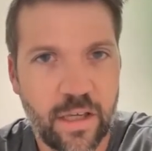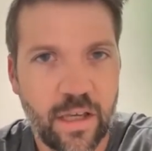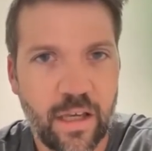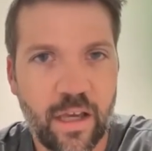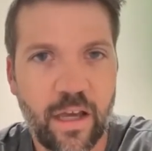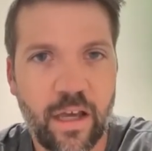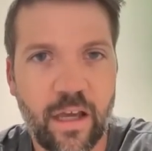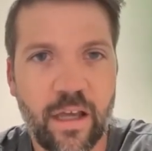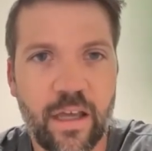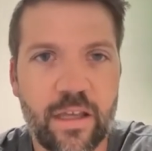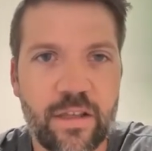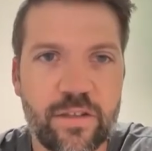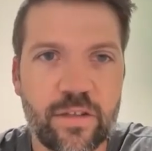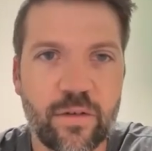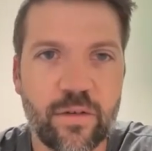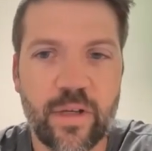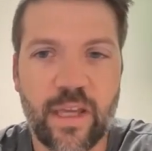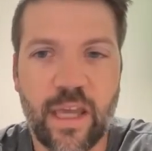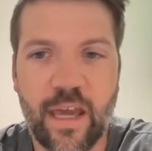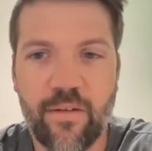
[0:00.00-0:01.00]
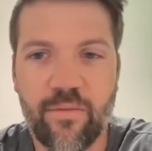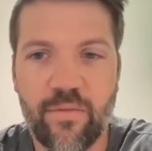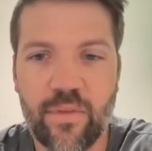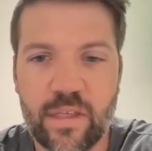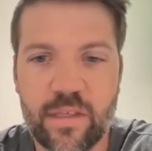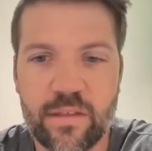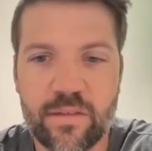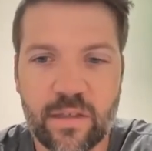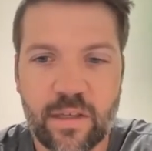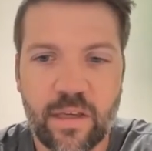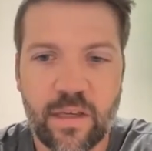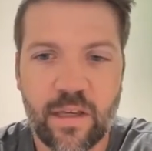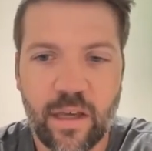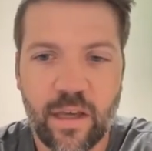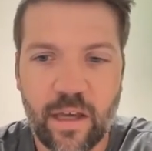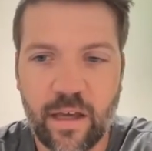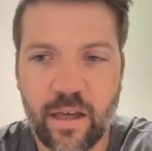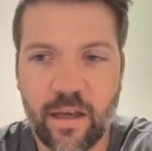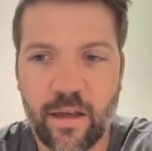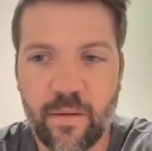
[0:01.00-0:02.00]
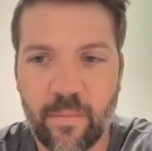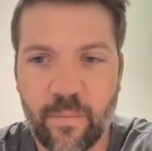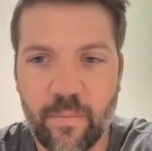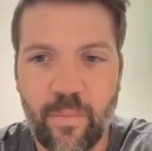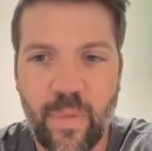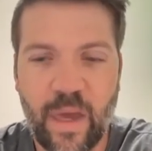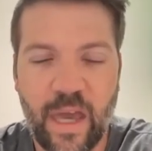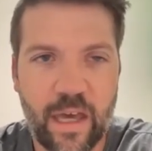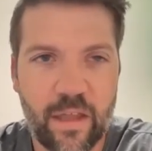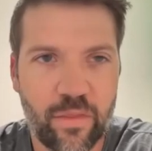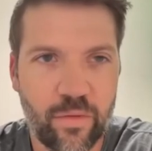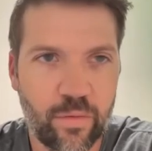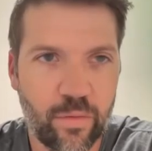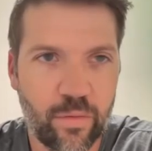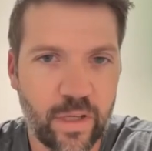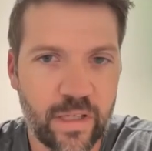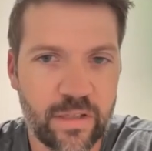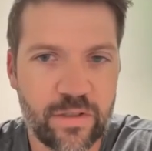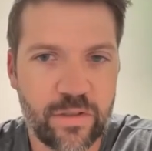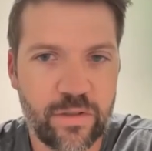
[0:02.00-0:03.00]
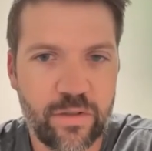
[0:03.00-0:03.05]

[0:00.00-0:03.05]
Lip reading: And so we have these pathways,